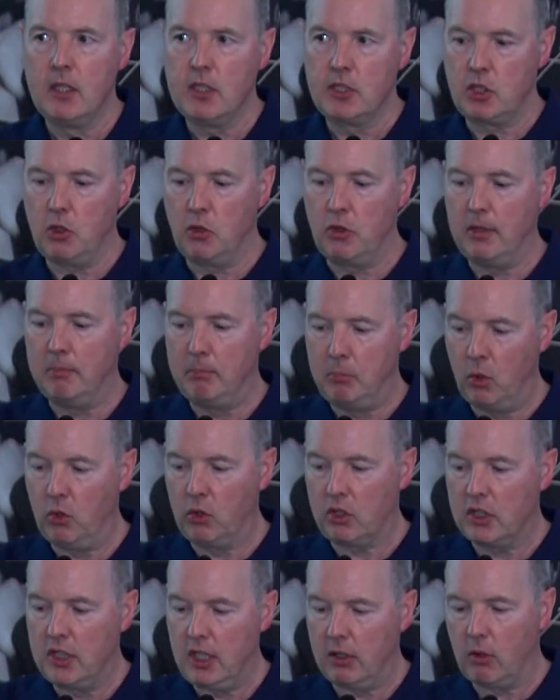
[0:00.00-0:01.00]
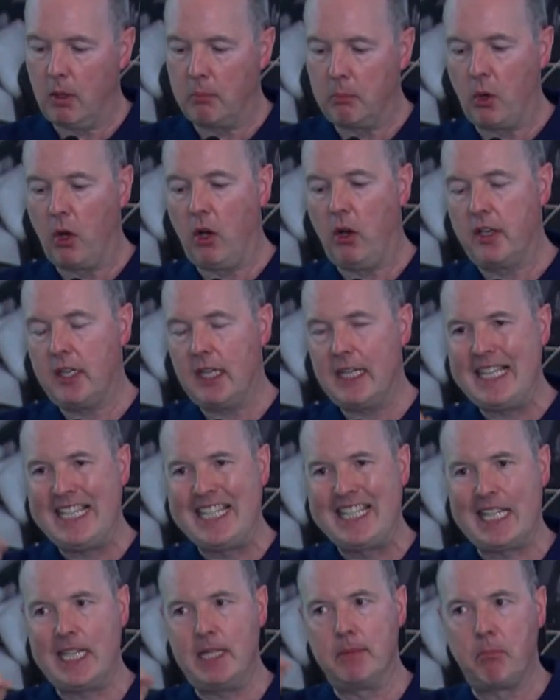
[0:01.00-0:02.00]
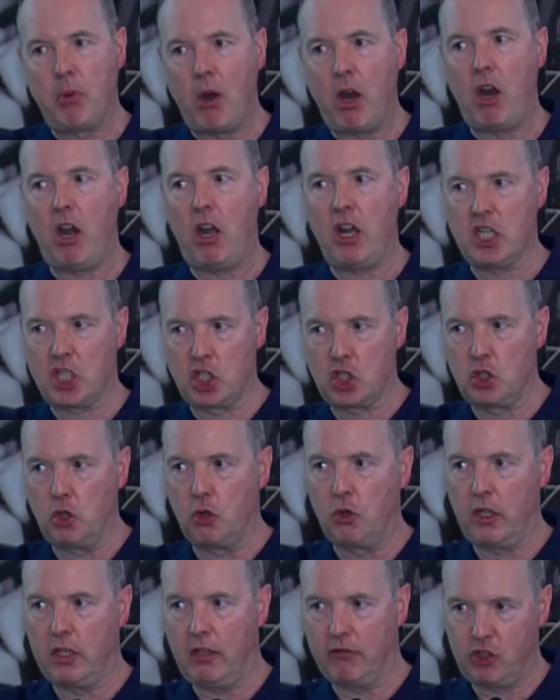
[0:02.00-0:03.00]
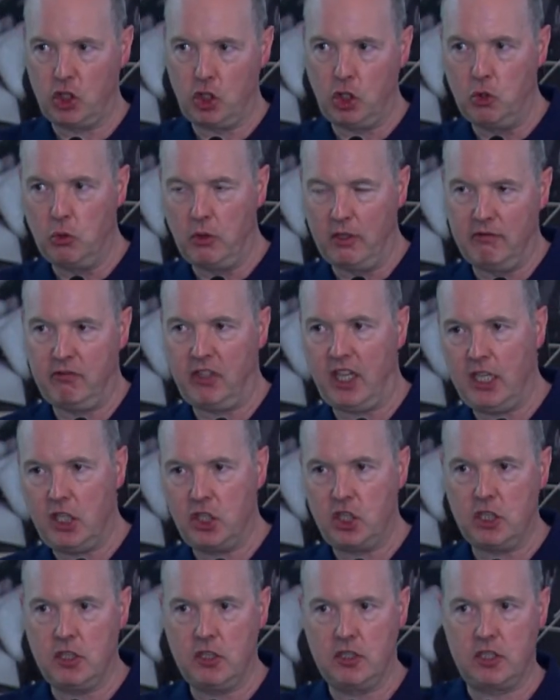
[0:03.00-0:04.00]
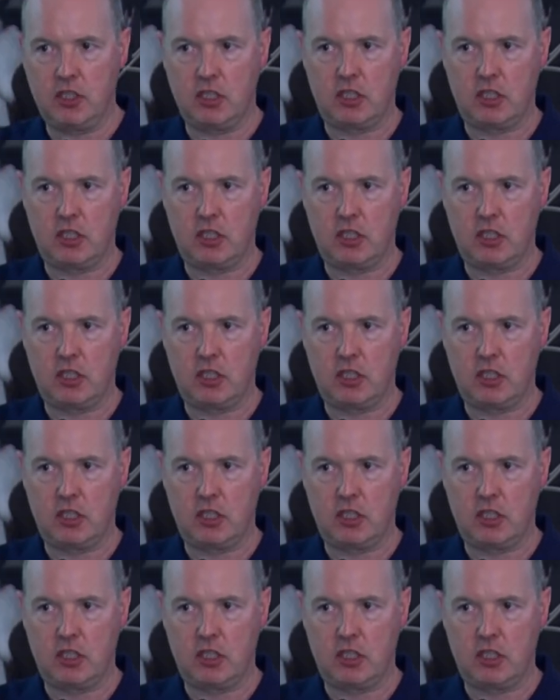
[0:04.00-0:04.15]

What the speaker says: So the book Near Abroad is in part a story of two invasions.